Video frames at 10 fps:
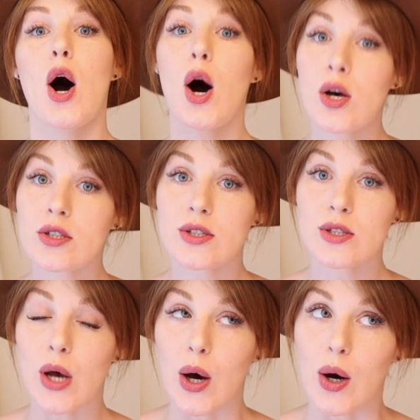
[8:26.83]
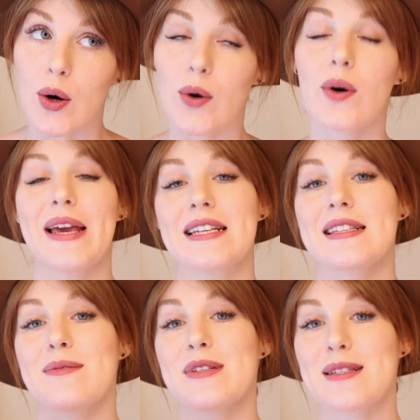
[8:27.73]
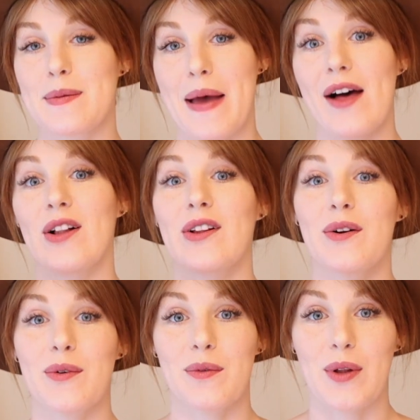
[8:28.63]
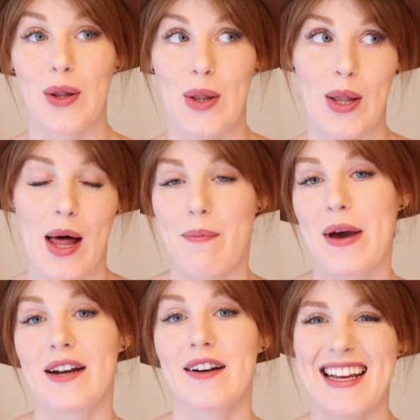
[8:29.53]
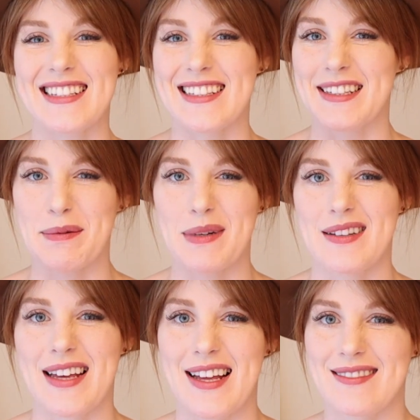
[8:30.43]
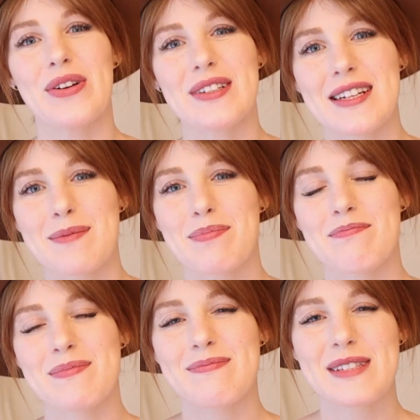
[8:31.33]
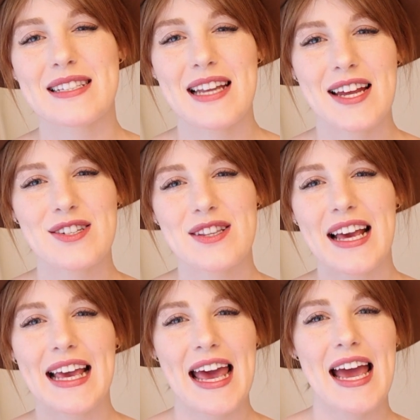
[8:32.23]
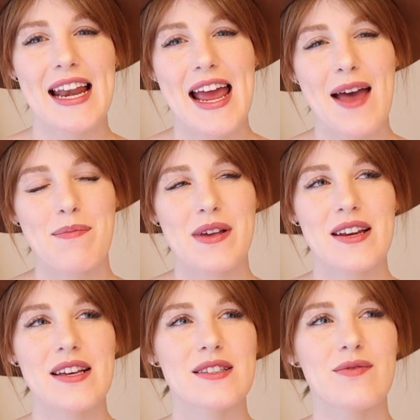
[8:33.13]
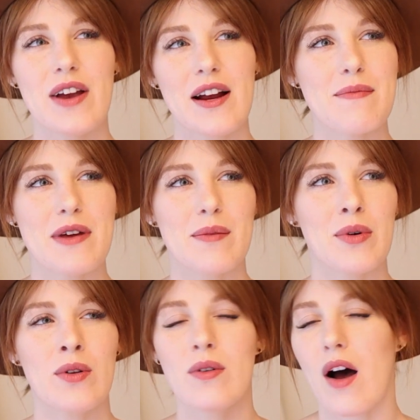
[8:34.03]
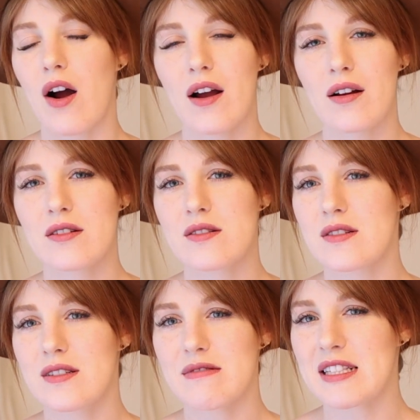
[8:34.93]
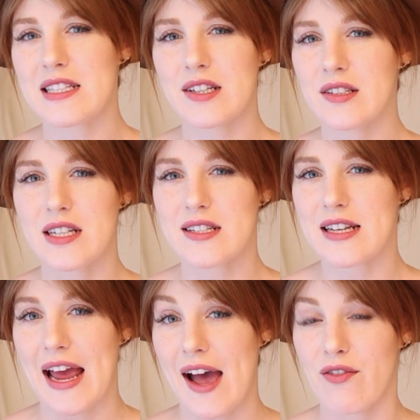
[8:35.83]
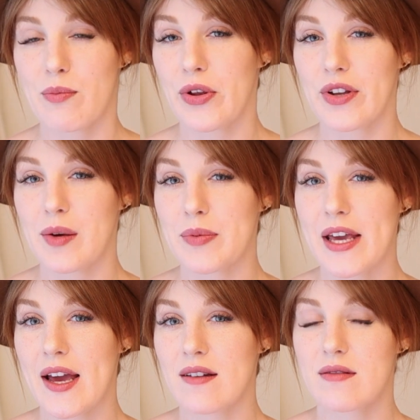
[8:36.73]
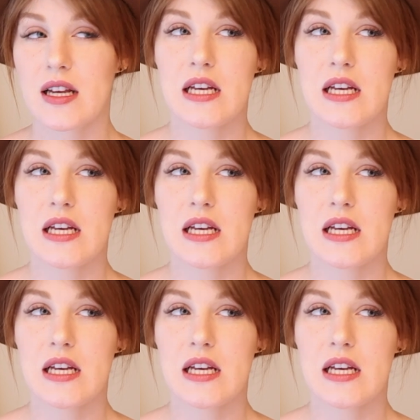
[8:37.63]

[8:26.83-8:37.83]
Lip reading: also makes them smell a lot better, and it gets a little bit of that buildup stench that can happen. It's very minimal. Ours still doesn't have a buildup yet,